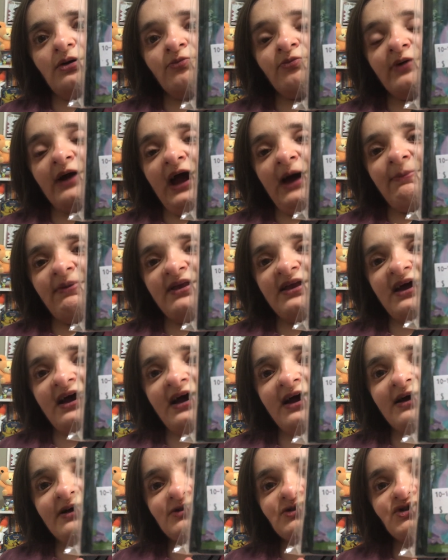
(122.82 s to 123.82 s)

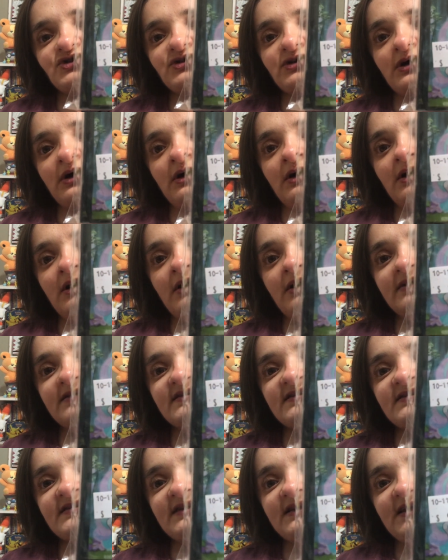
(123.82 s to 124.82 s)
Rapidash
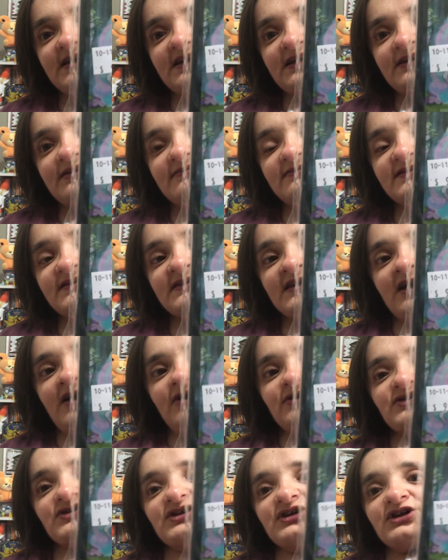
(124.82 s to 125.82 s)
sleeves
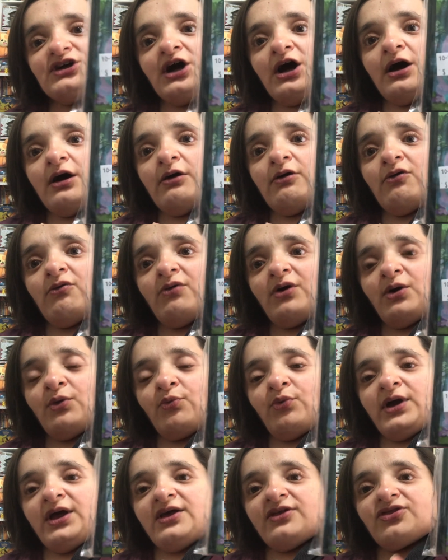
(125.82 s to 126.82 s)
to go
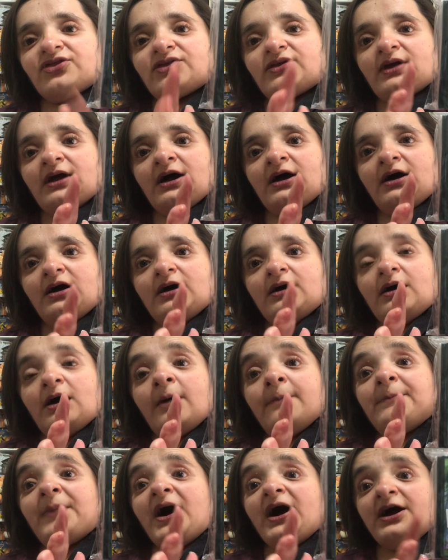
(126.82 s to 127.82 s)
with
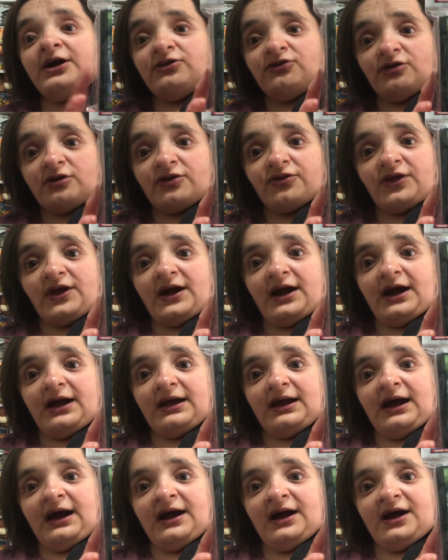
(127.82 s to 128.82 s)
a binder that I
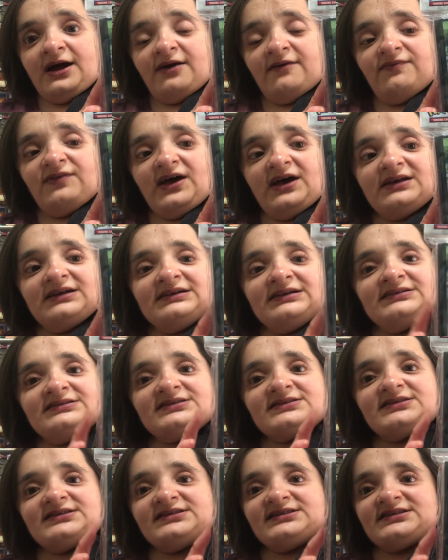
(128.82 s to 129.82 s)
have that
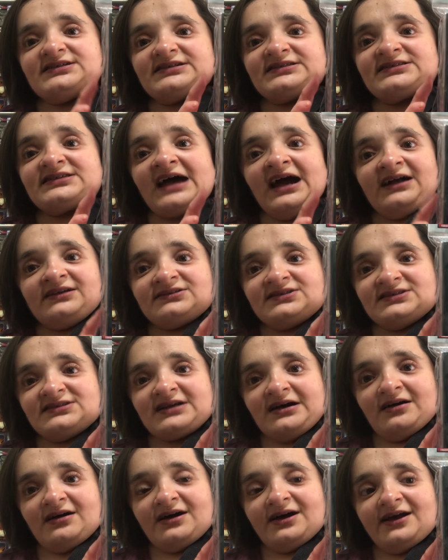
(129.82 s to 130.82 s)
is this exact
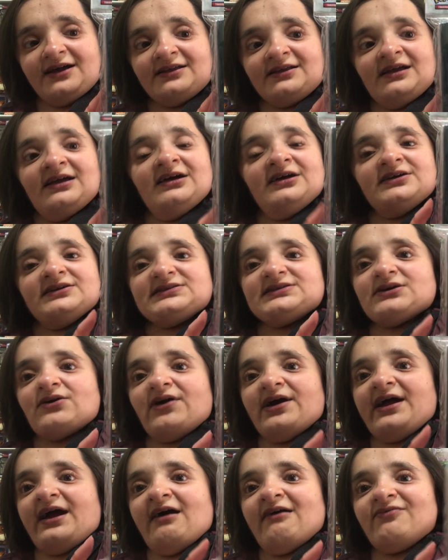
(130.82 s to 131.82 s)
design. So
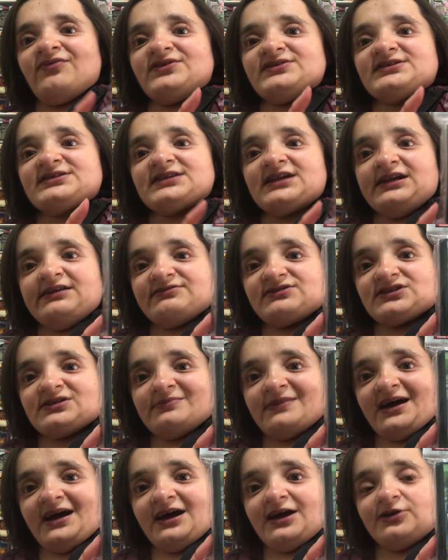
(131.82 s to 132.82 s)
I have the sleeves to
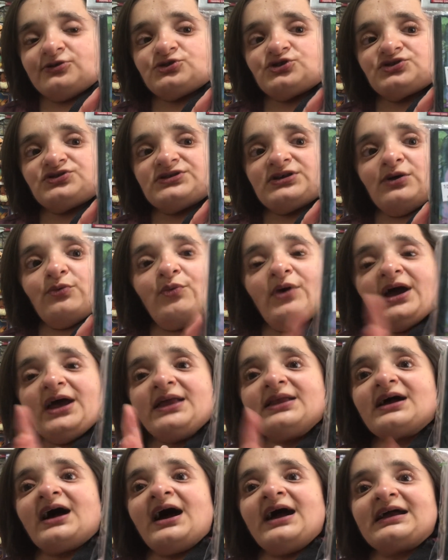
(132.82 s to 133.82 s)
match. So
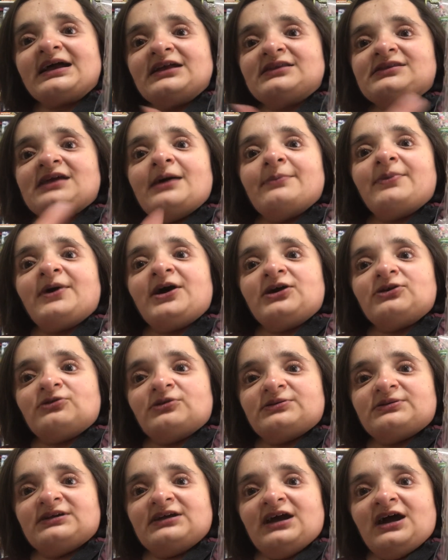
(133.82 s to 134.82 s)
when I get that binder
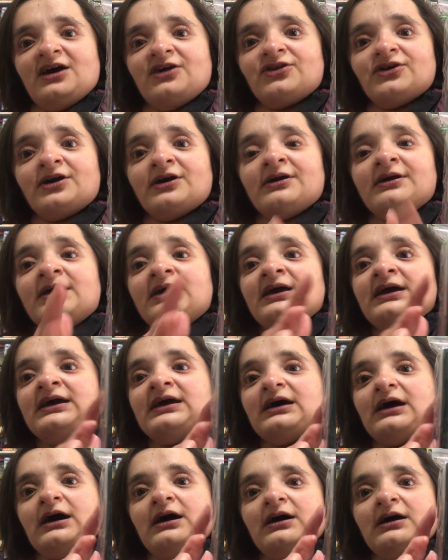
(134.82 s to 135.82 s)
together,
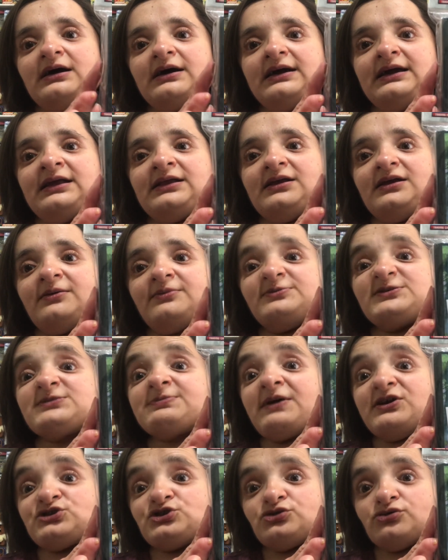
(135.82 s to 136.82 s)
any
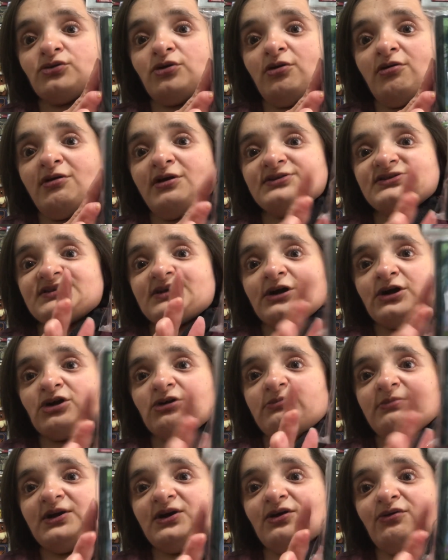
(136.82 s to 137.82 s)
special cards are
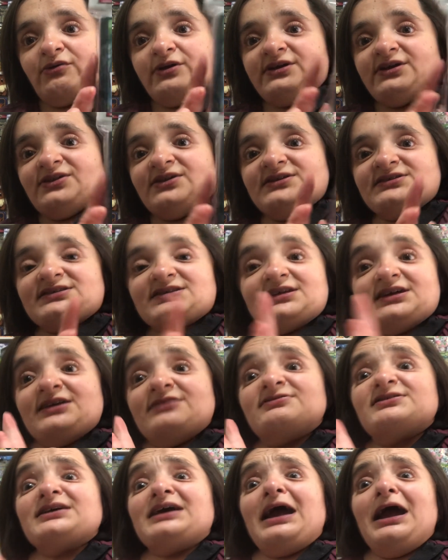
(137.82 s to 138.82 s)
going to be going in these
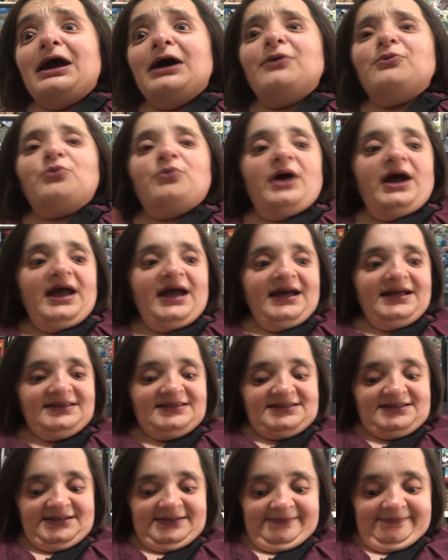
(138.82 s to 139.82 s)
sleeves. Can't
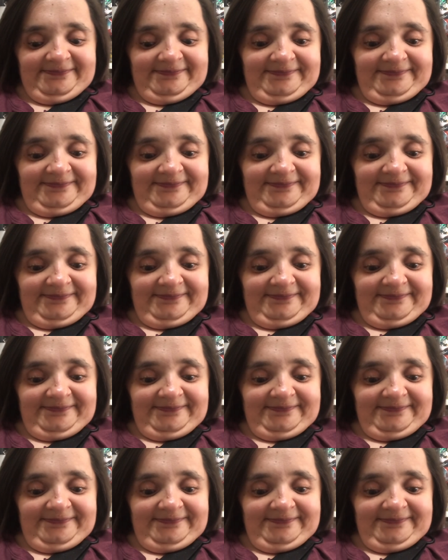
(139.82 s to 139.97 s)
wait!